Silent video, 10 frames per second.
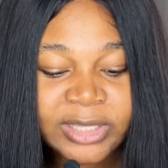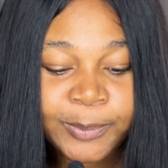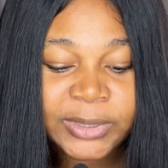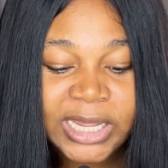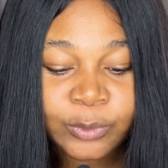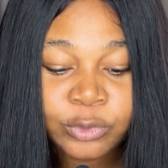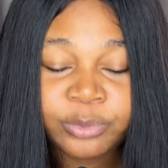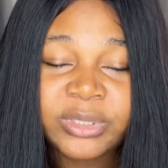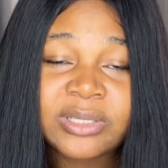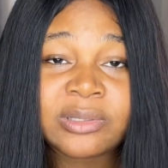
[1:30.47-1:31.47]
the plan
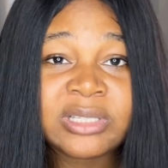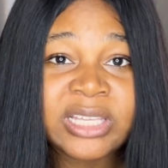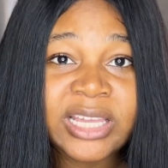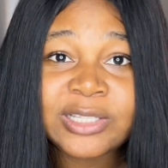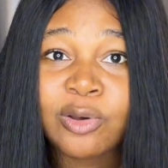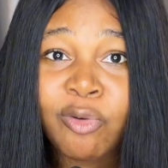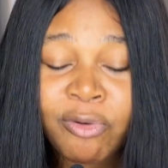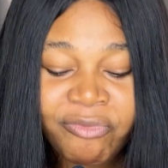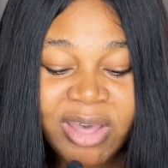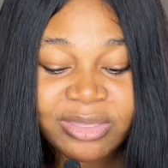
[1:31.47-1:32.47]
would be to get
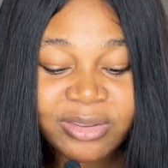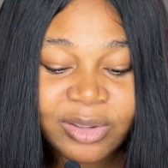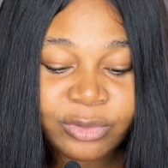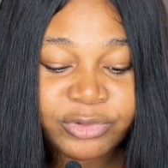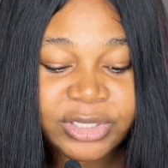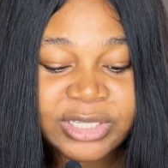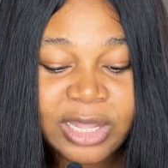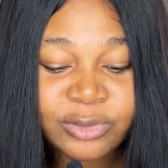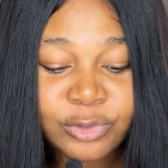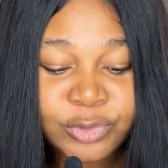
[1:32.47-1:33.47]
over
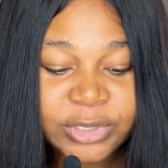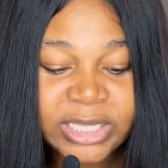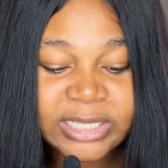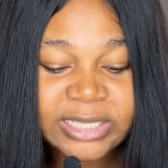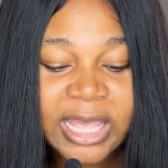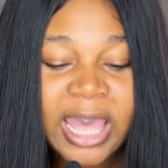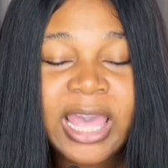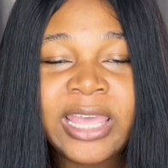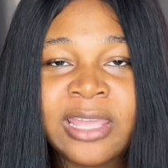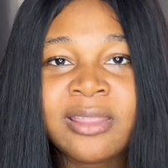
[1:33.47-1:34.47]
300,000 students
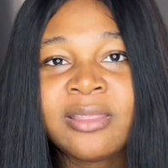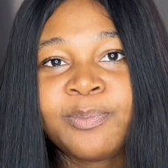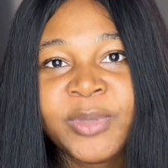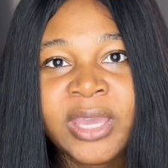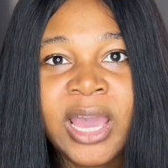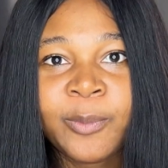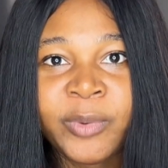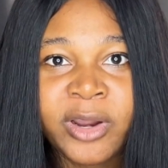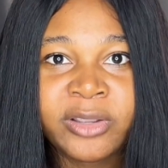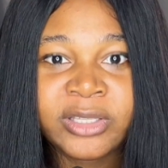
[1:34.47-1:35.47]
in PR
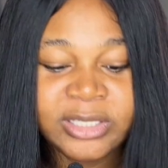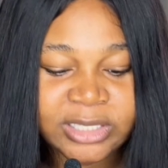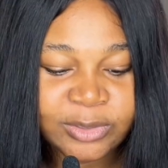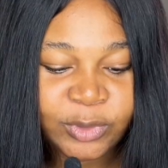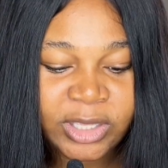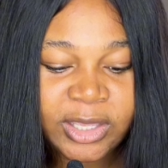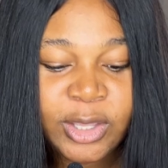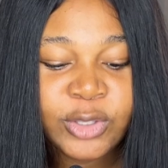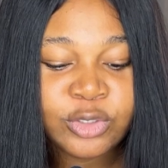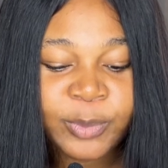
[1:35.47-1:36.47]
priority, okay?
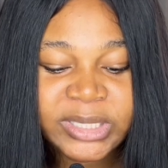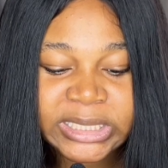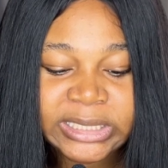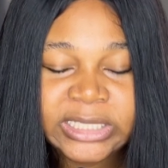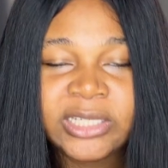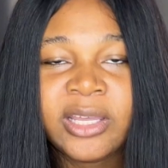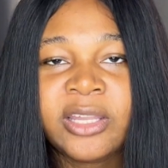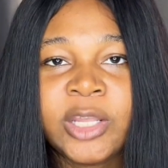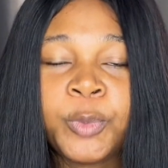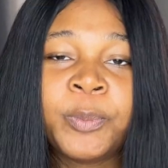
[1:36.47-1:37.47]
So basically,
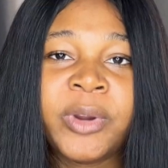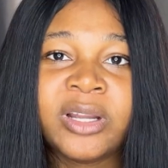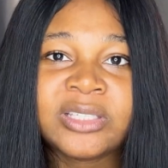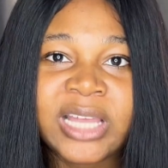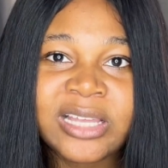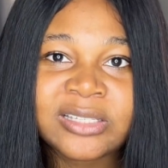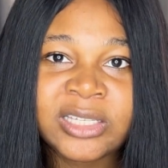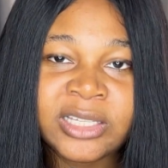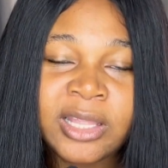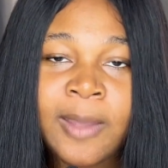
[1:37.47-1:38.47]
they will be
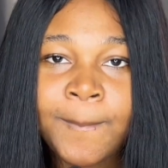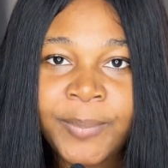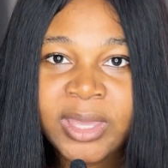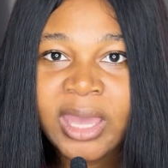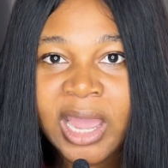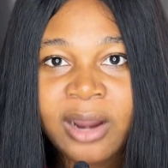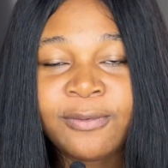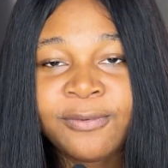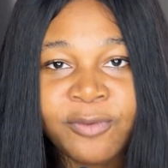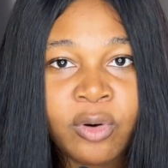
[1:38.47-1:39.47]
prioritizing
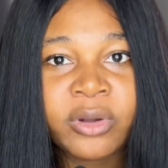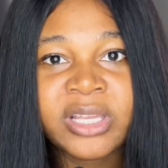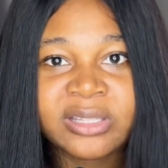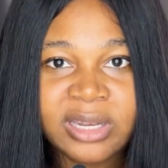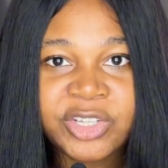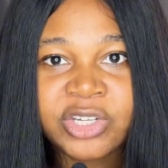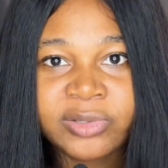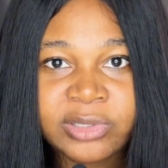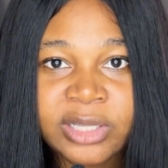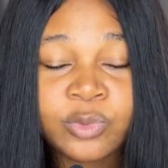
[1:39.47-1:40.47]
PR for international
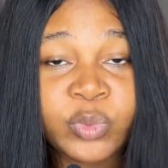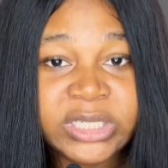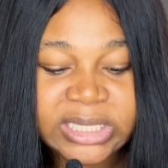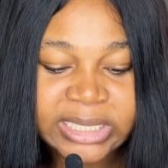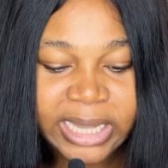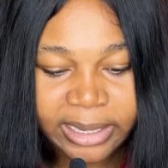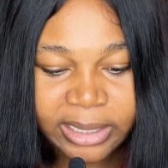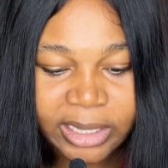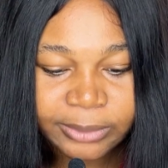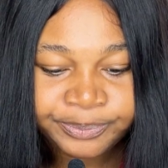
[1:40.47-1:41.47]
students within
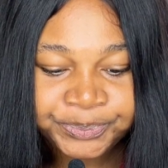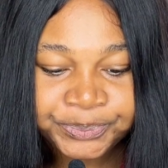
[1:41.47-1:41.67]
Canada.